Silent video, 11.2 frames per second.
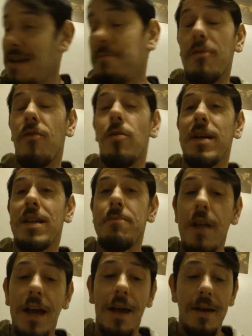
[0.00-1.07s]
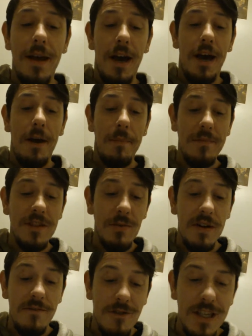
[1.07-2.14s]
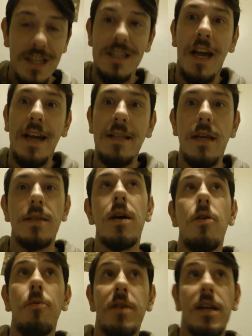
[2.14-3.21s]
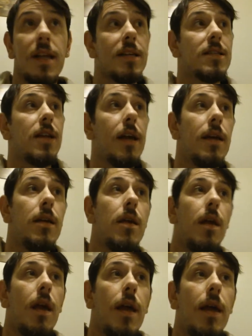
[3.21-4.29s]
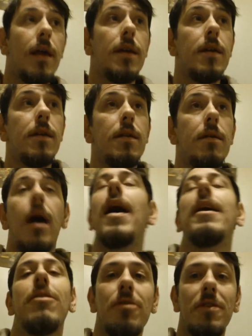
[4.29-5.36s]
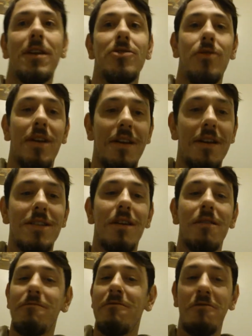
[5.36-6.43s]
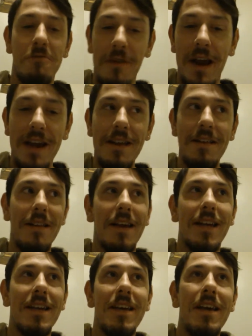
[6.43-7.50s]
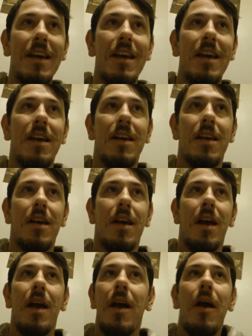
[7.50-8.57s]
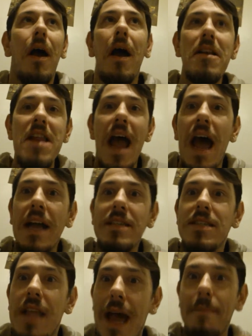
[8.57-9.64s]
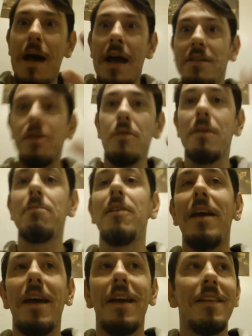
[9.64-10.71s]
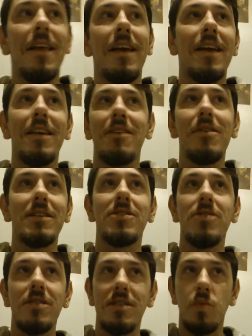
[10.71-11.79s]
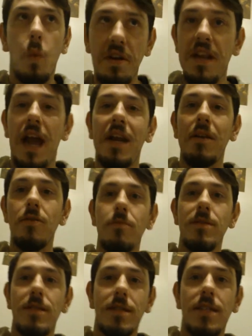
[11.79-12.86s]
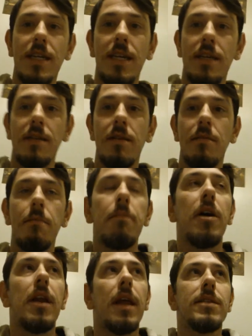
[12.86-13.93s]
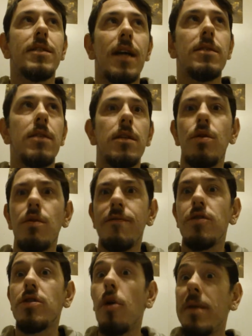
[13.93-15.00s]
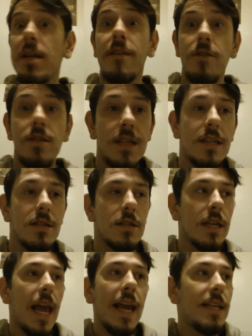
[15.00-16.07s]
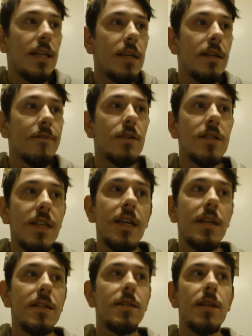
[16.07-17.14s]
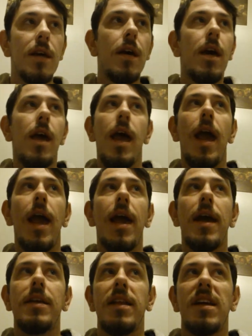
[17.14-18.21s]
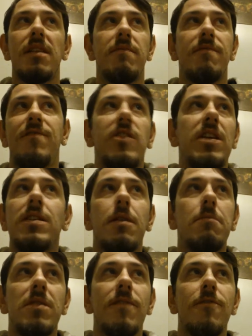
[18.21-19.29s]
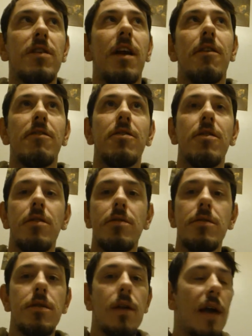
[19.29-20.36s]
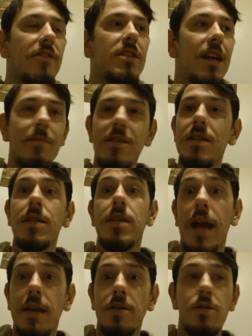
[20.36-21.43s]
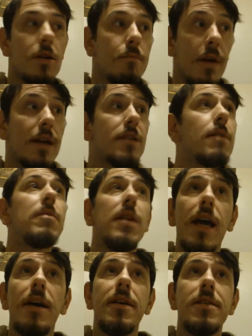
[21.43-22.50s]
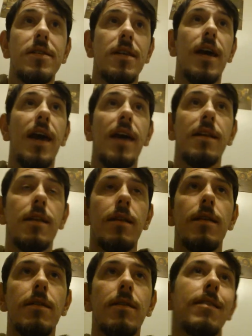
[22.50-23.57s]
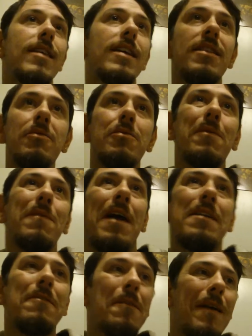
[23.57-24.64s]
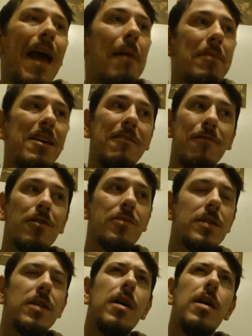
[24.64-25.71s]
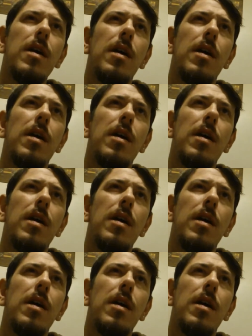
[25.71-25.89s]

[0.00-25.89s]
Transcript: performing in the play. Um, it's running for six nights. I saw opening night tonight, and I thoroughly enjoyed it. It's a great like non-stop ongoing play like you get this one dining room as a scene but it sets the tone for so many different scenes there's like 18 different scenes and like 50 something different characters every time you see an actor they're playing somebody else and the thing that kind of got me at first was